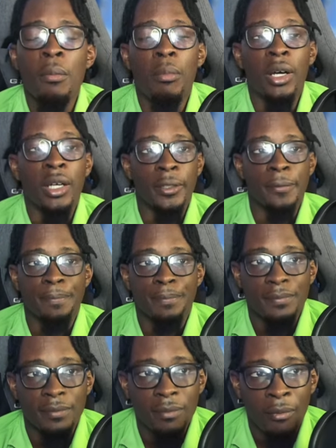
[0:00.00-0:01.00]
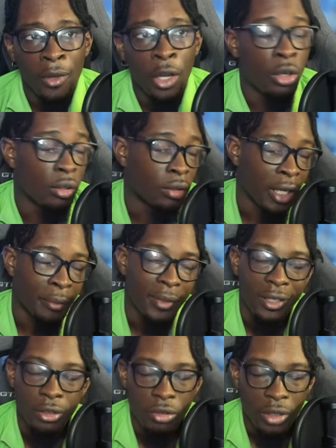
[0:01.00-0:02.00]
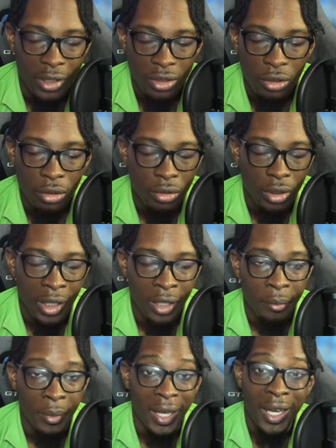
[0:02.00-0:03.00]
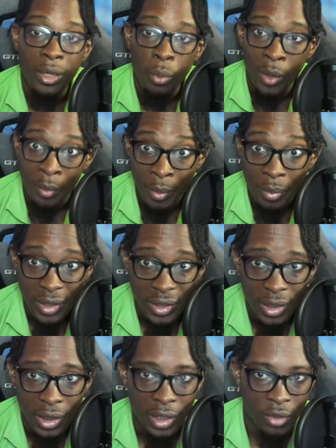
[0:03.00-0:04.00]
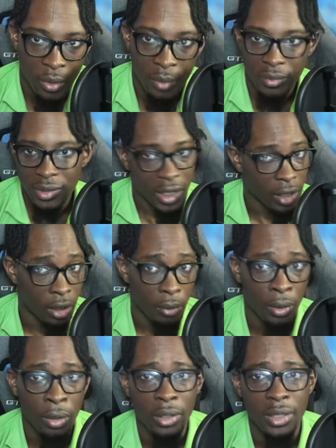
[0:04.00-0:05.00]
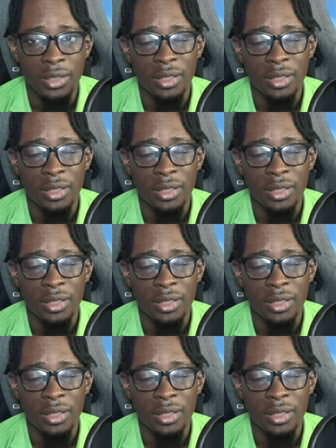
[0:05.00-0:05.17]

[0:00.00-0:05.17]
But oh, I'm letting you guys know, I had to wipe my PC. That's why I'm setting up all this.